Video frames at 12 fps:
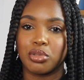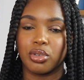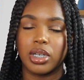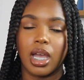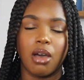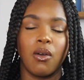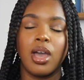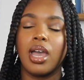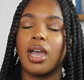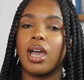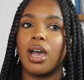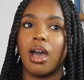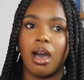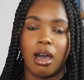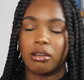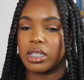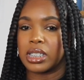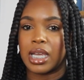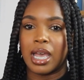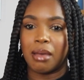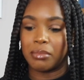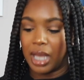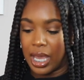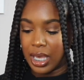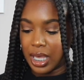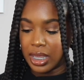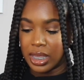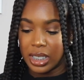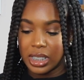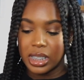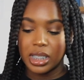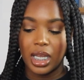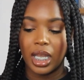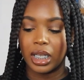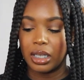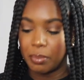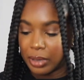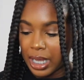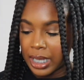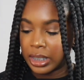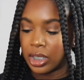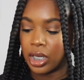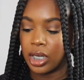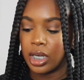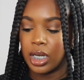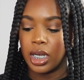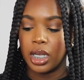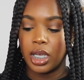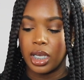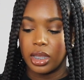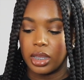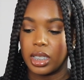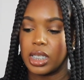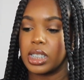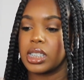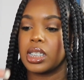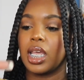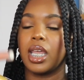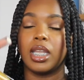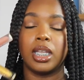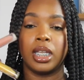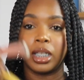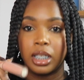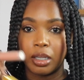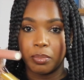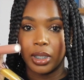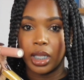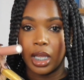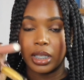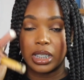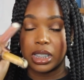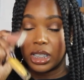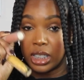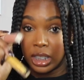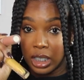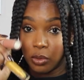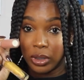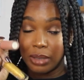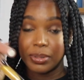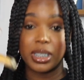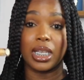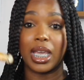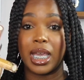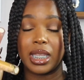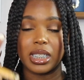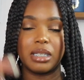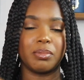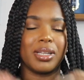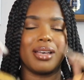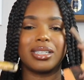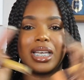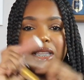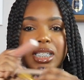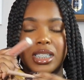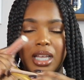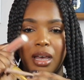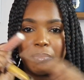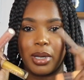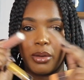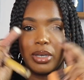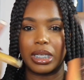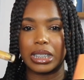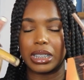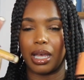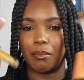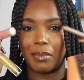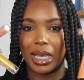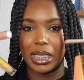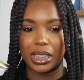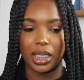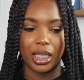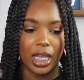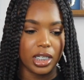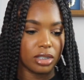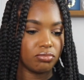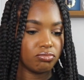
trio all the time. Like this lip liner, this lip gloss, this liquid lipstick and this lip gloss, like this combo is amazing. Like